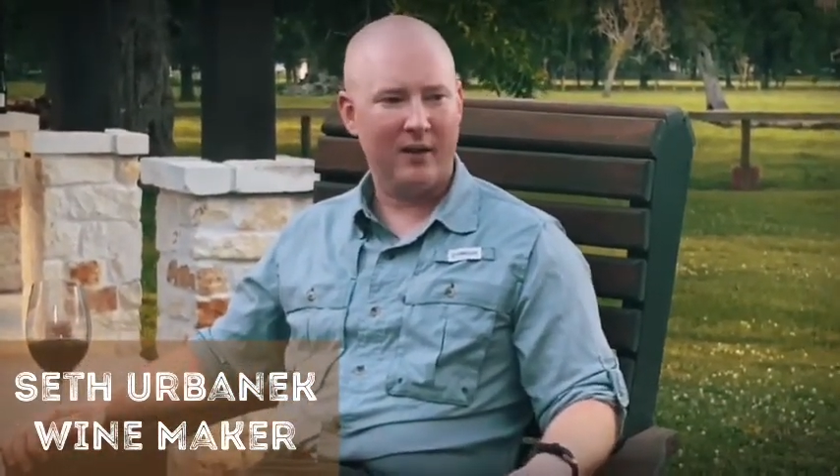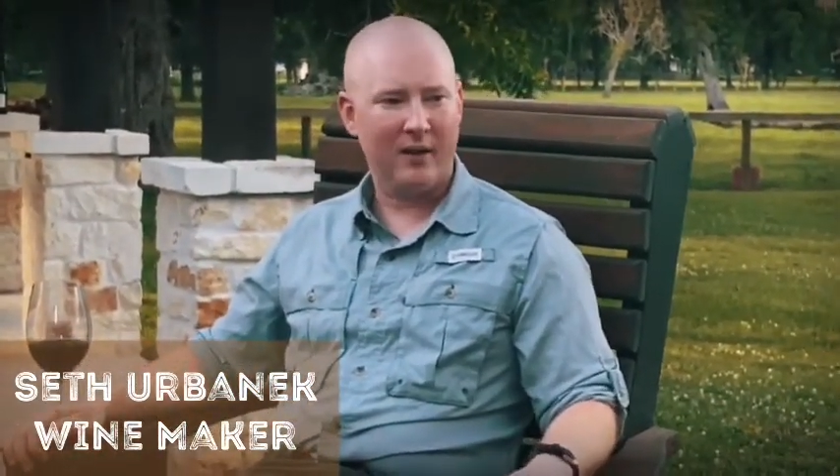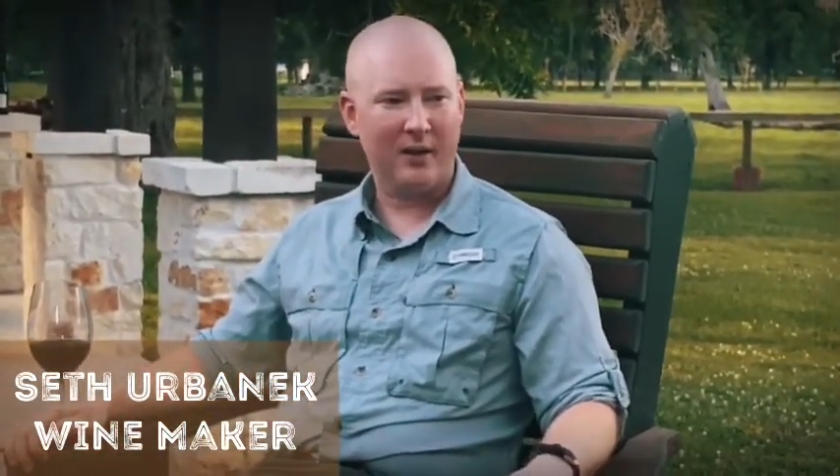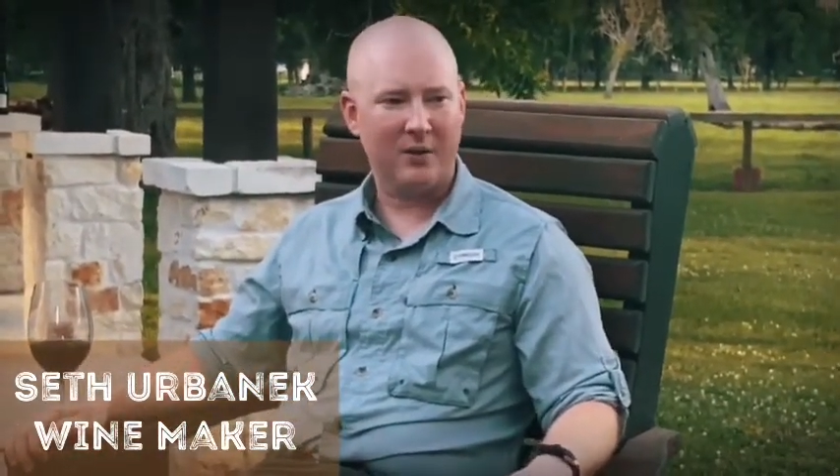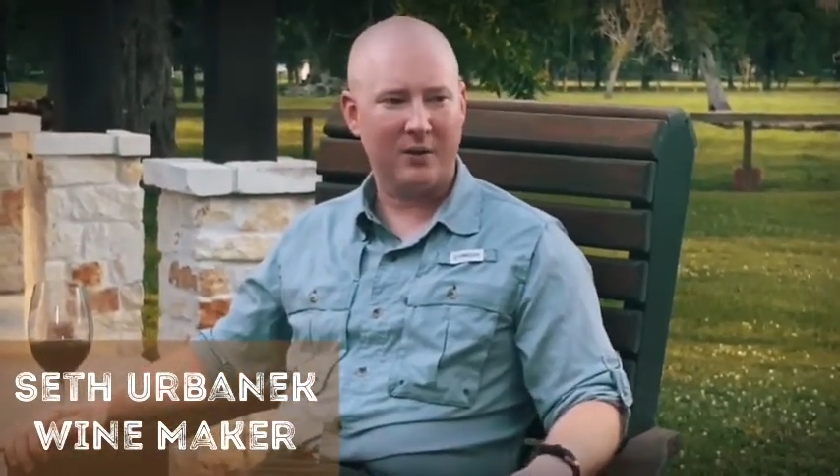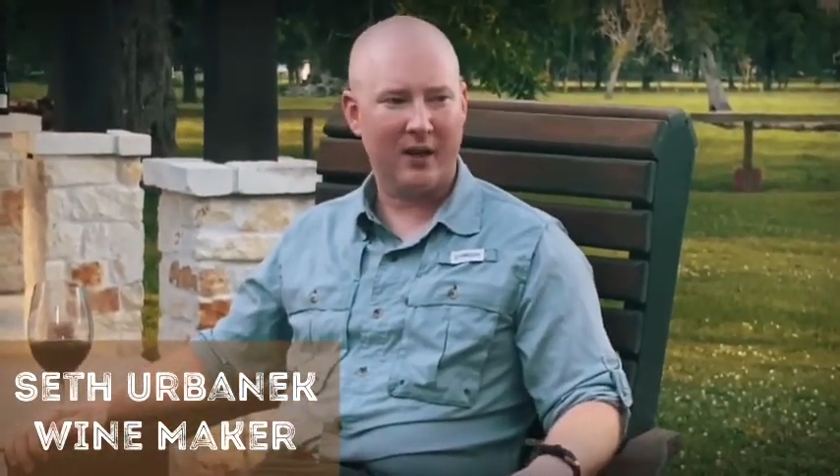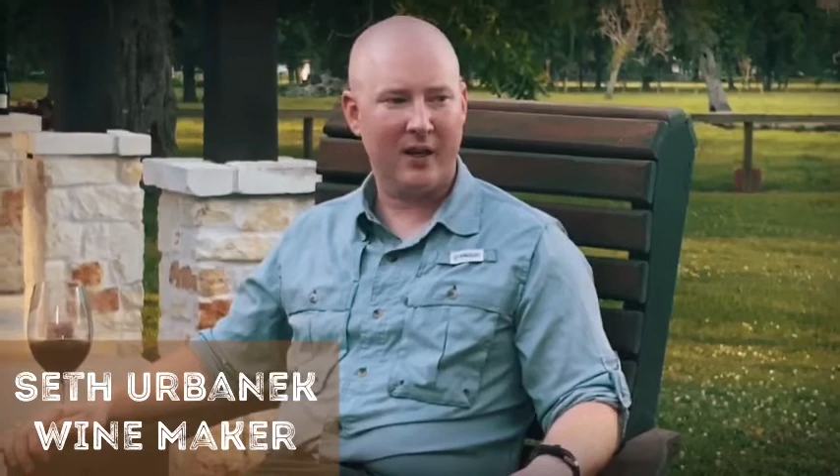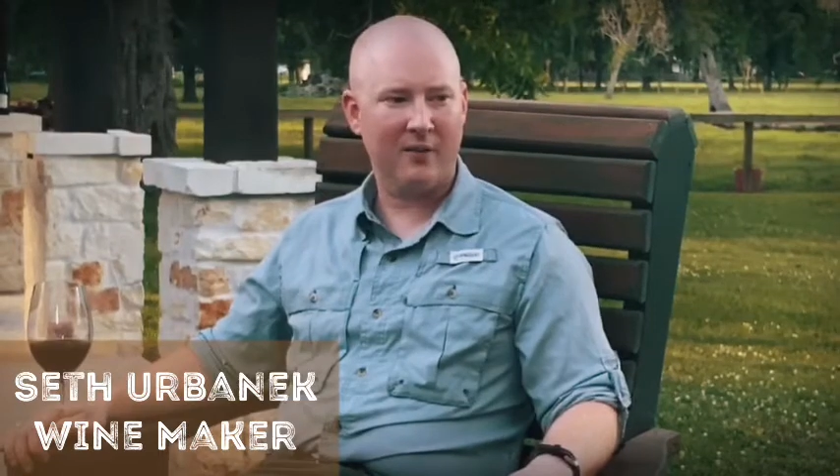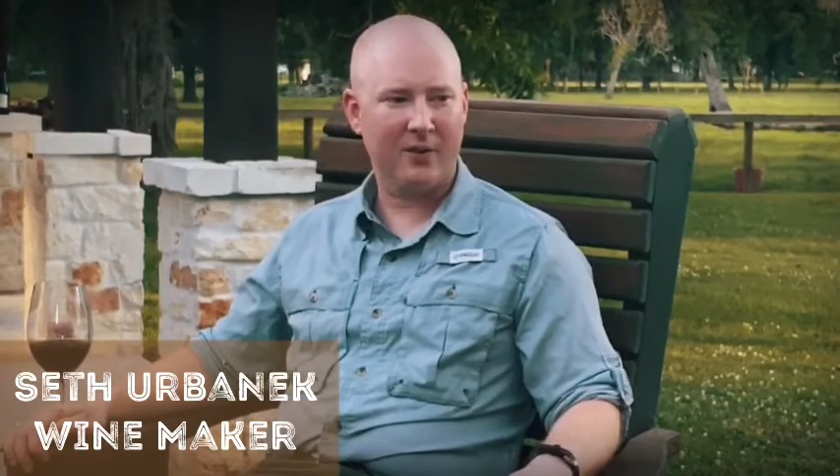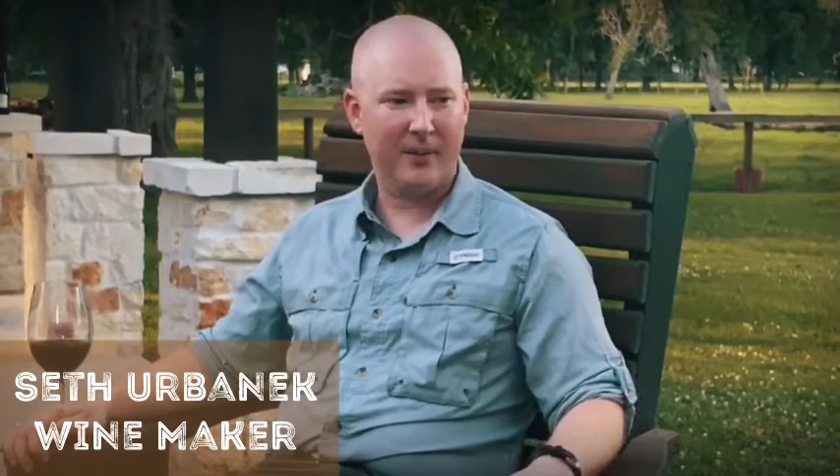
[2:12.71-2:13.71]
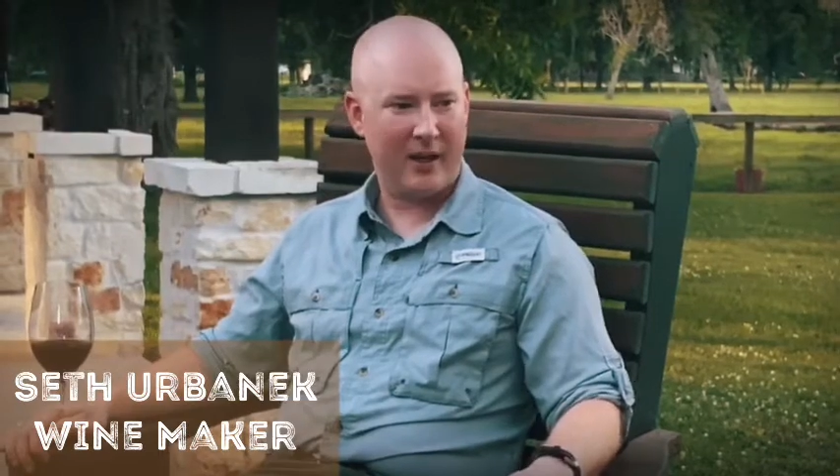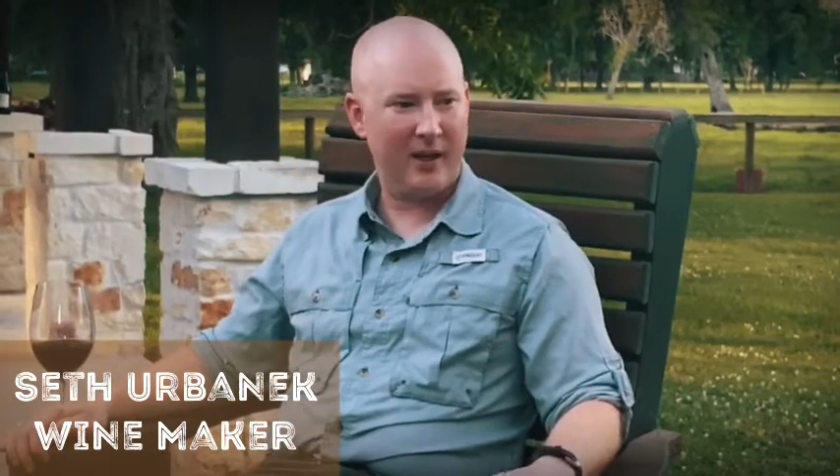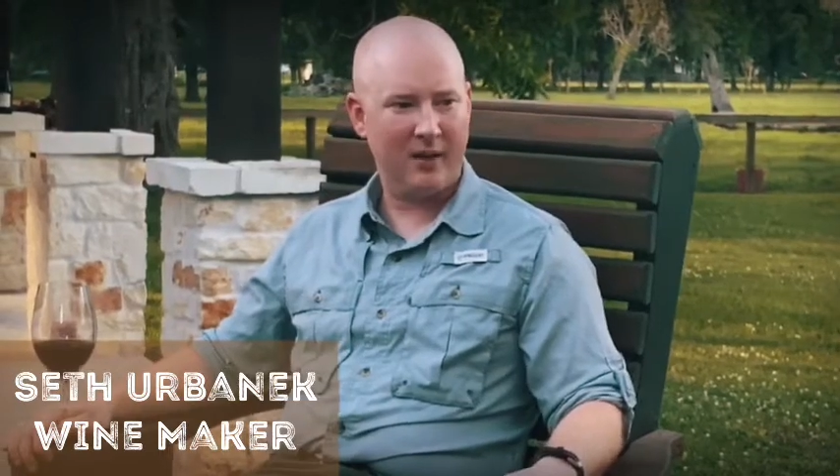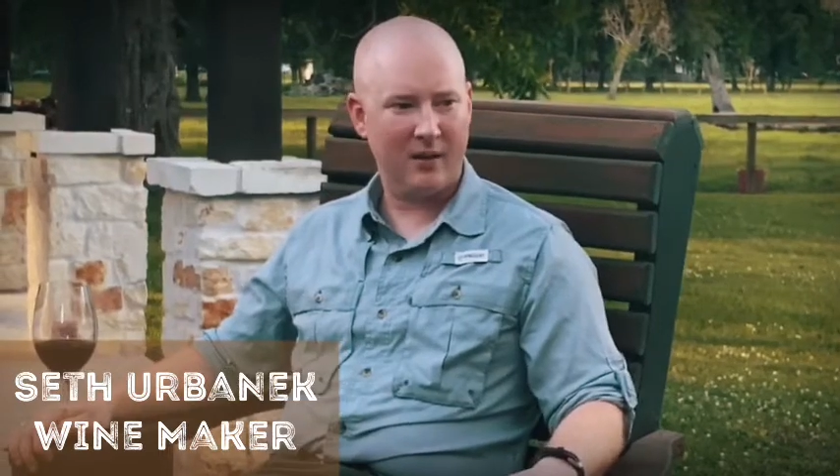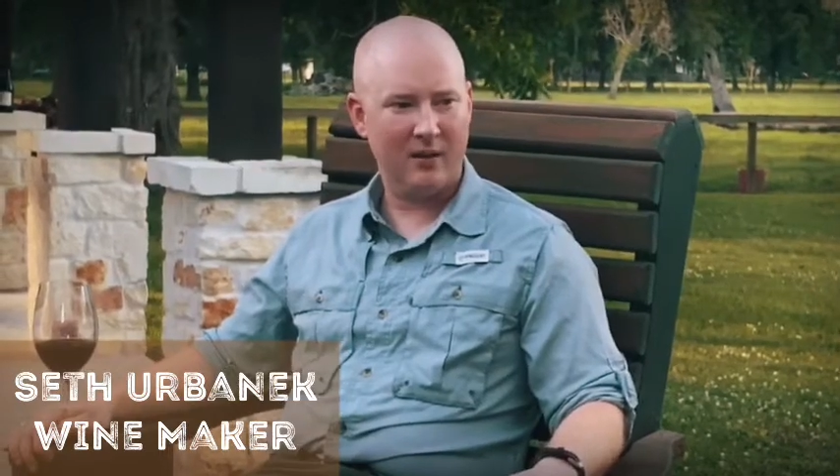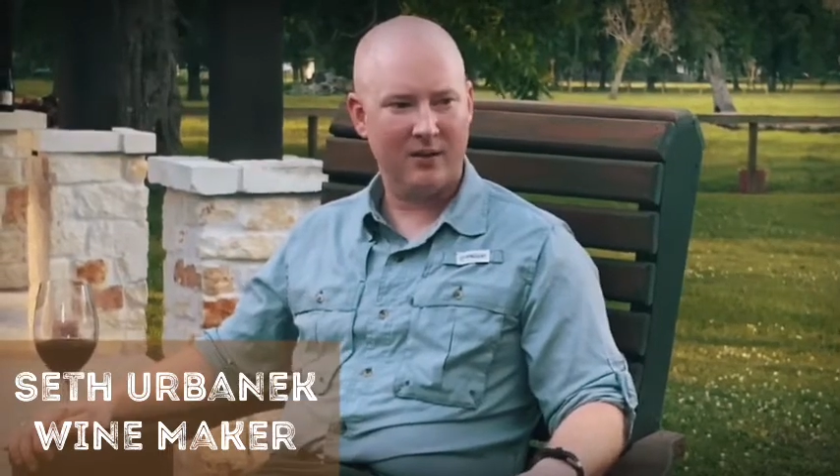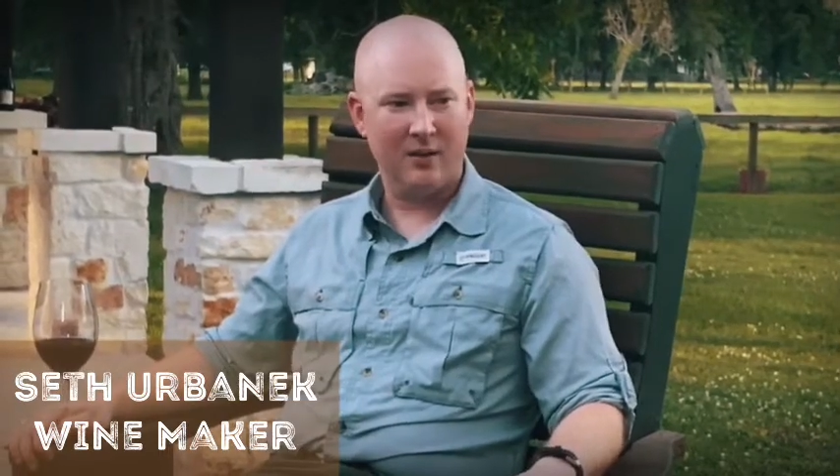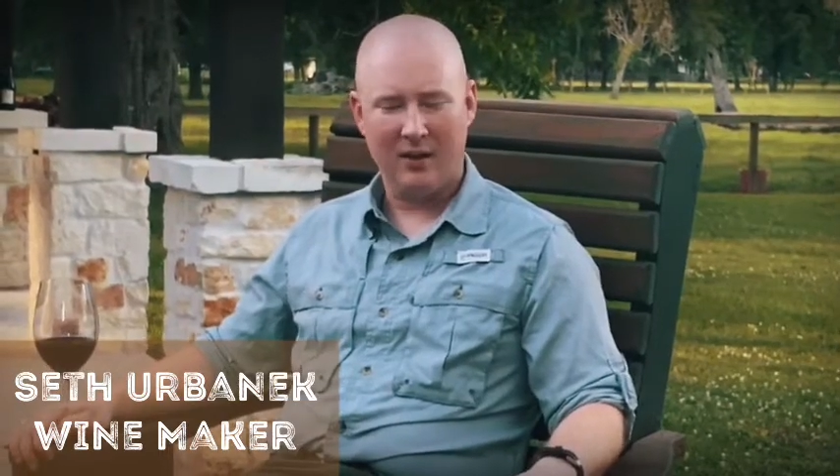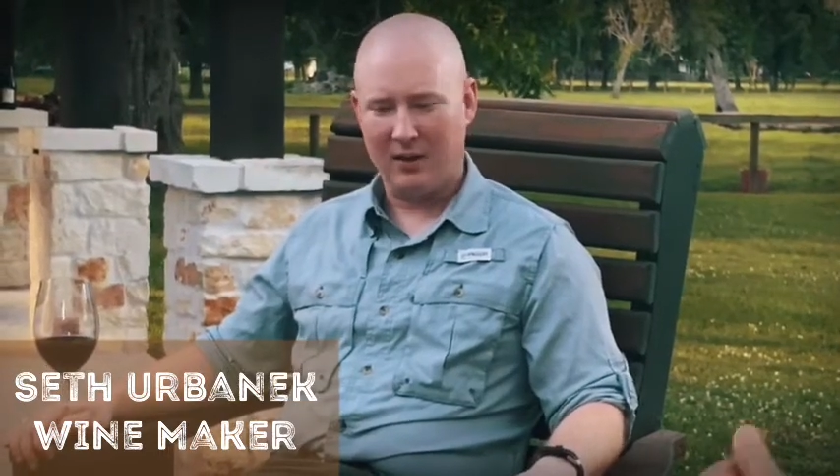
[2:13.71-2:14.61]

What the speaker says: the hill country there for about 8 years,